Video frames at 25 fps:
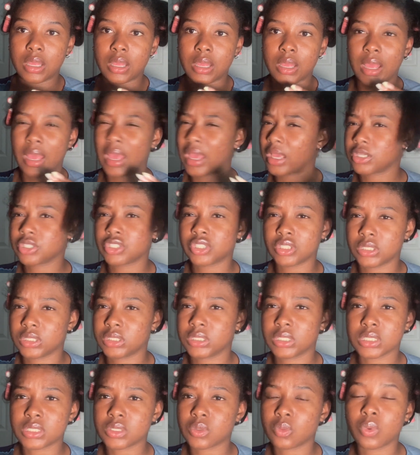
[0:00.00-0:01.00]
actually
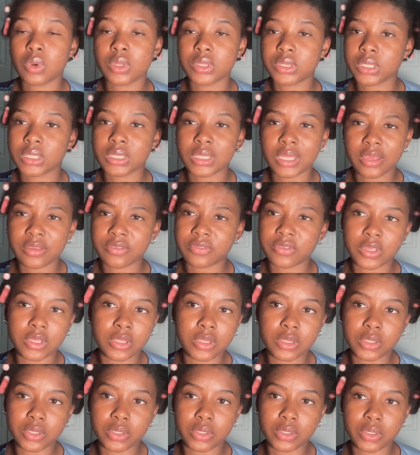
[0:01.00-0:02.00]
doesn't want their life
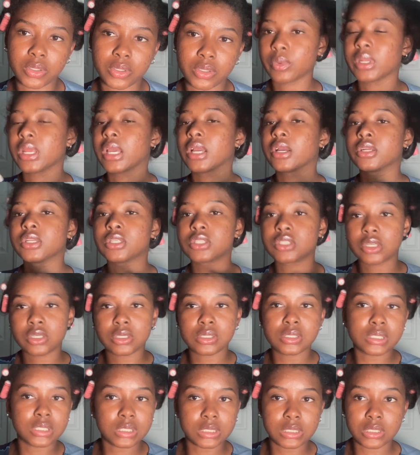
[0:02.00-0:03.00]
either. We're not going to turn
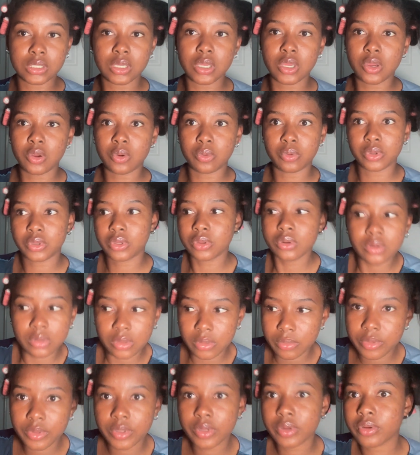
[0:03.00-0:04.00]
this into, well, you don't know
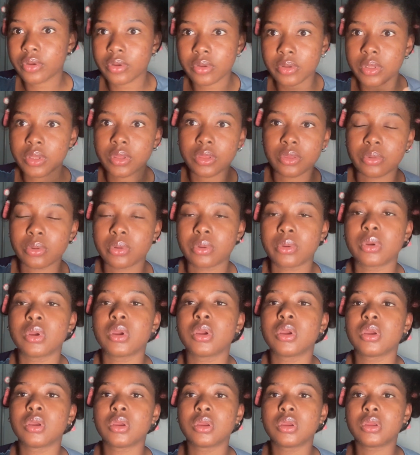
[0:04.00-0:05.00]
what they're going through.
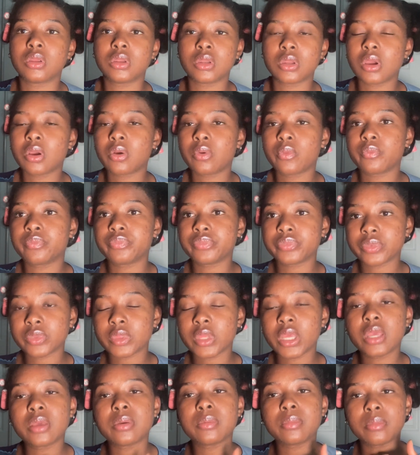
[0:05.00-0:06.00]
No,
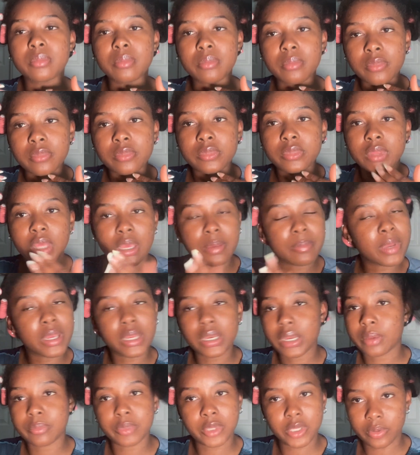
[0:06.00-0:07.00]
they might
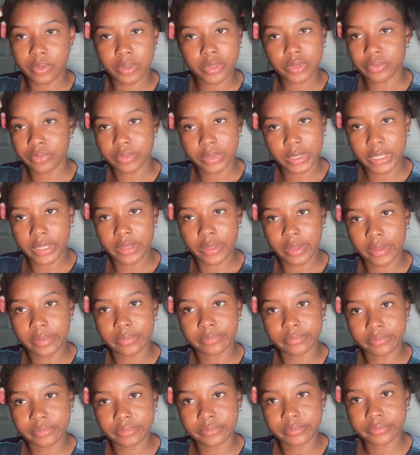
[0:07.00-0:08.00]
not be going through anything.
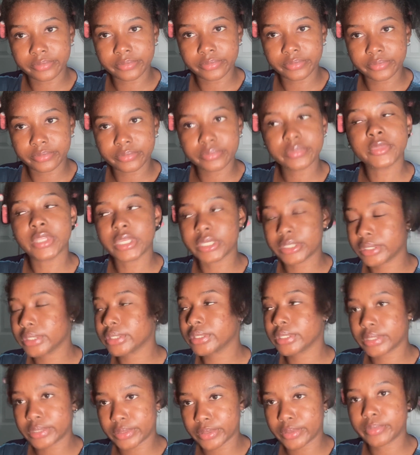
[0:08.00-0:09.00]
Let's
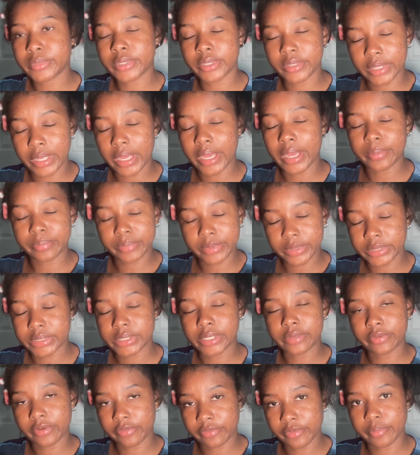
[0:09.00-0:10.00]
just assume they're the happiest
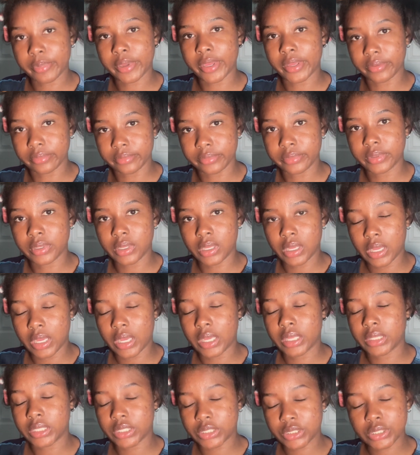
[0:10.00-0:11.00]
they've ever been.
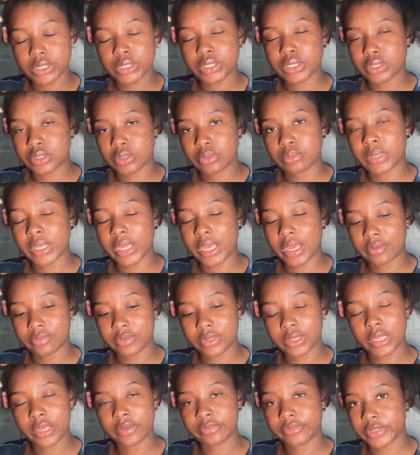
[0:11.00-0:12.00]
And let's just assume they have the
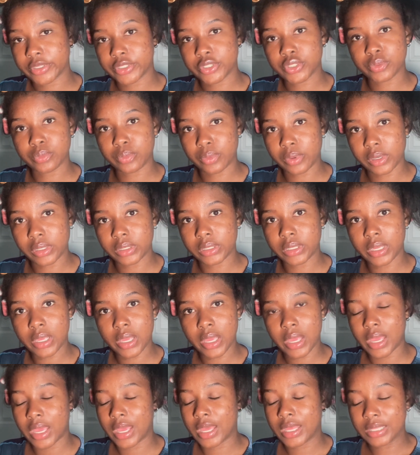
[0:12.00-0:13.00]
life that you want,
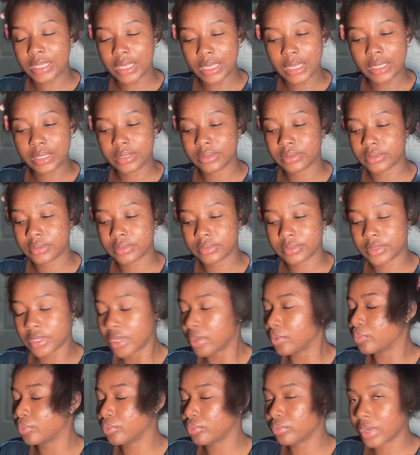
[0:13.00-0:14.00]
and that they
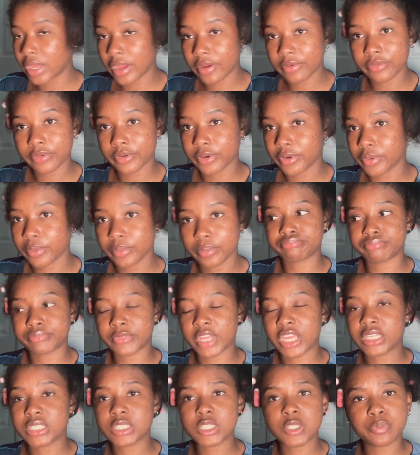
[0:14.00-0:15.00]
will never
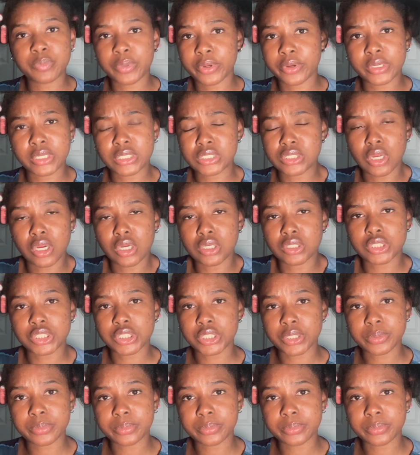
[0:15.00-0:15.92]
experience hardship.